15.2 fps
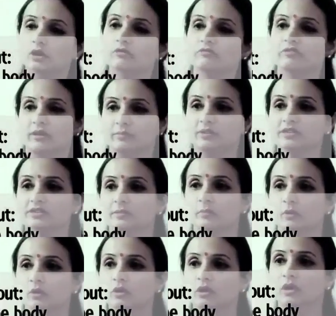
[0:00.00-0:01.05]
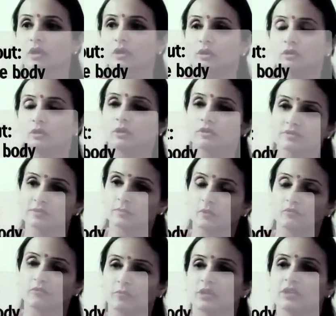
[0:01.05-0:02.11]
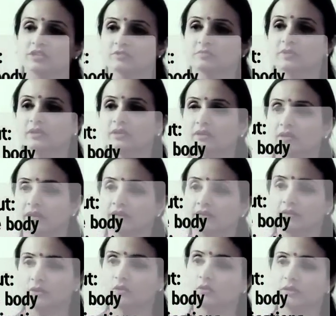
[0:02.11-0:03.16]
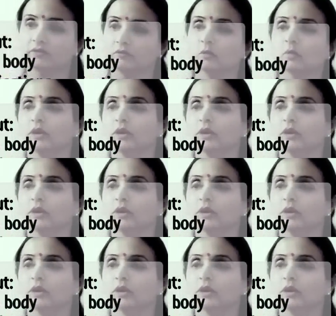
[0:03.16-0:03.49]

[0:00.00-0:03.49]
what are normal and what are not. So in the normal